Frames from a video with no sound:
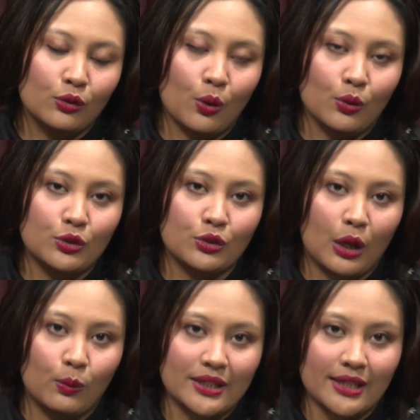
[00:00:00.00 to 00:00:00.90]
go to
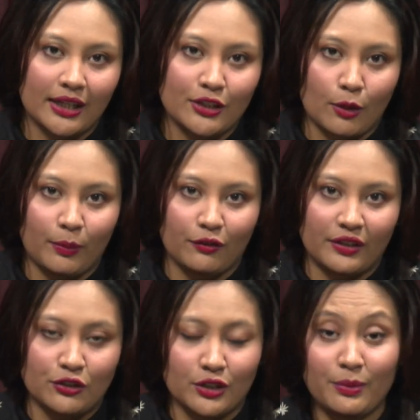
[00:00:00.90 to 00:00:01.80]
our second topic of
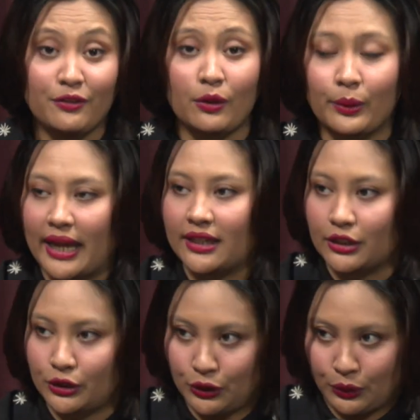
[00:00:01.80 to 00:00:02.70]
interest before we end
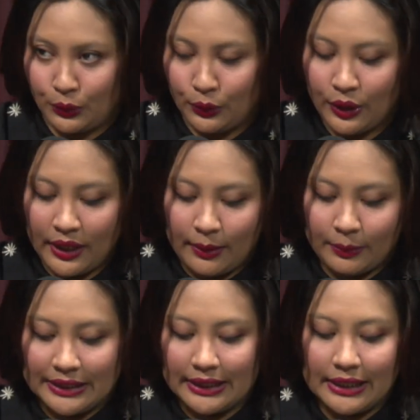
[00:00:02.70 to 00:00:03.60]
the show,
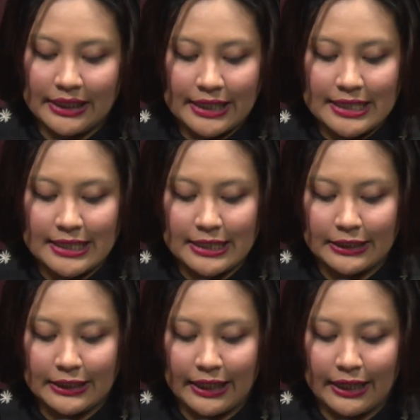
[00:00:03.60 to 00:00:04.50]
particularly
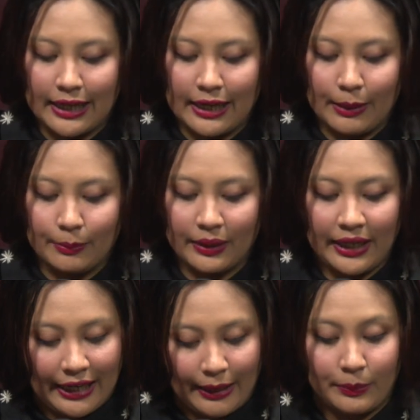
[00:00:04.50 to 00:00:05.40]
concerning
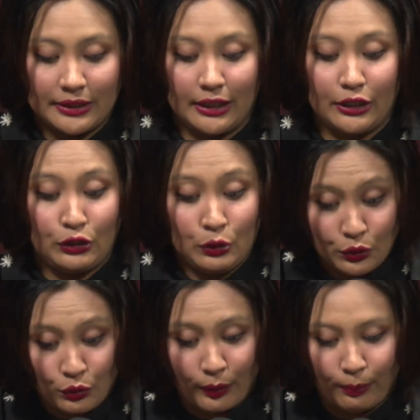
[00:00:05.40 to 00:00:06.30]
a particular
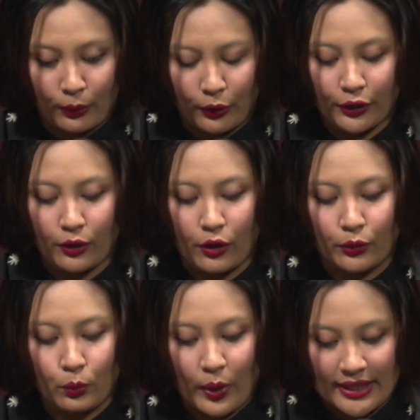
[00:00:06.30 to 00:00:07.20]
news report
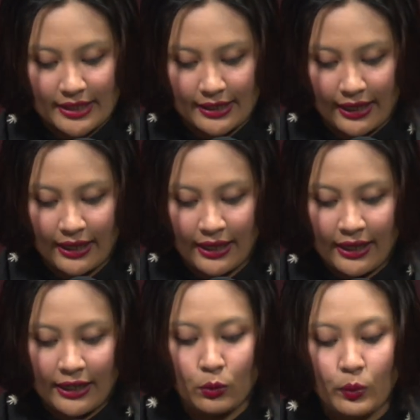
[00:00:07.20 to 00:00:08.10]
on Wednesday
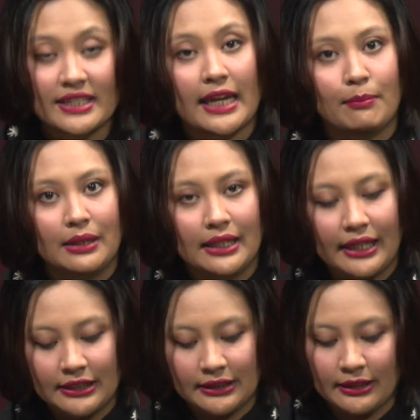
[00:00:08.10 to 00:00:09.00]
in which a
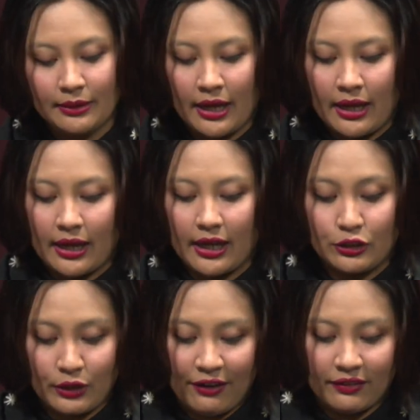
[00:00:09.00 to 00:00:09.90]
Malaysian
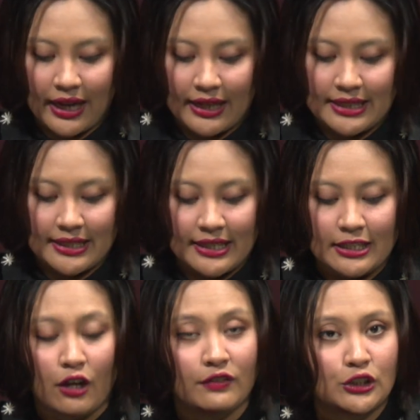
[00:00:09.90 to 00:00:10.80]
driver at the
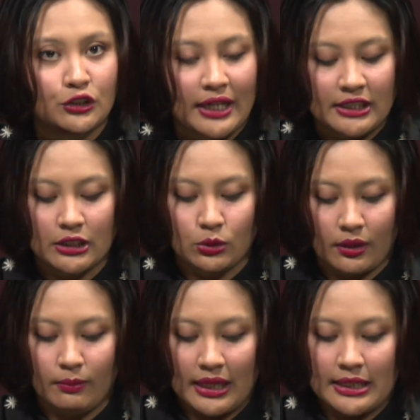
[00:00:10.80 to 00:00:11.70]
center of a tragic
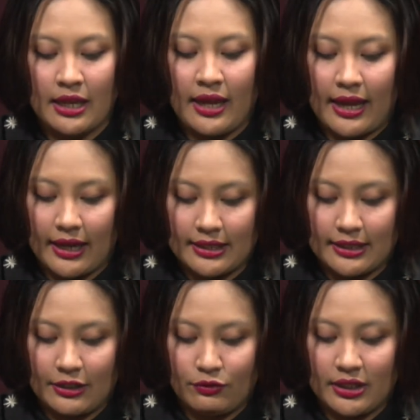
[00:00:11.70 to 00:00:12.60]
tour bus
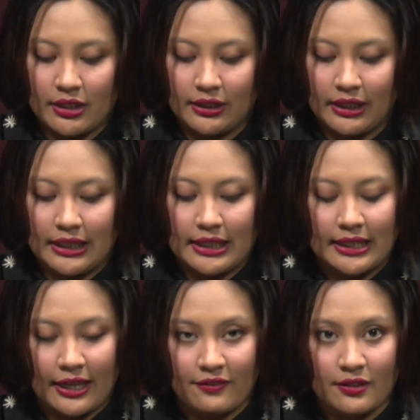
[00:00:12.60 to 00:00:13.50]
accident resulting in the
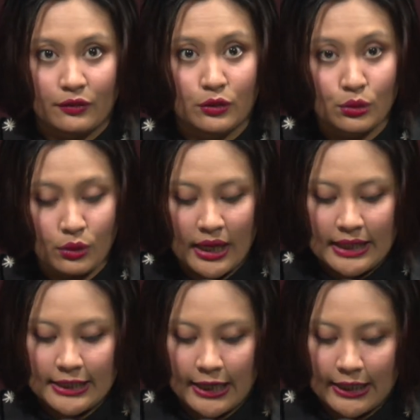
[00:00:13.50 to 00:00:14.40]
deaths of 2
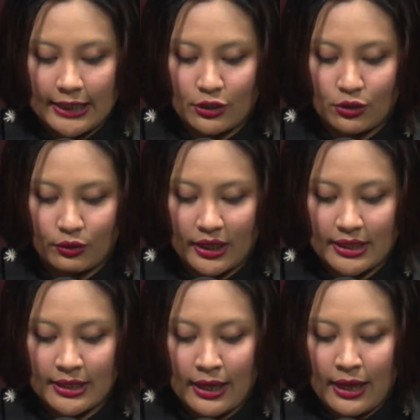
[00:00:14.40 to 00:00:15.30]
Chinese tourists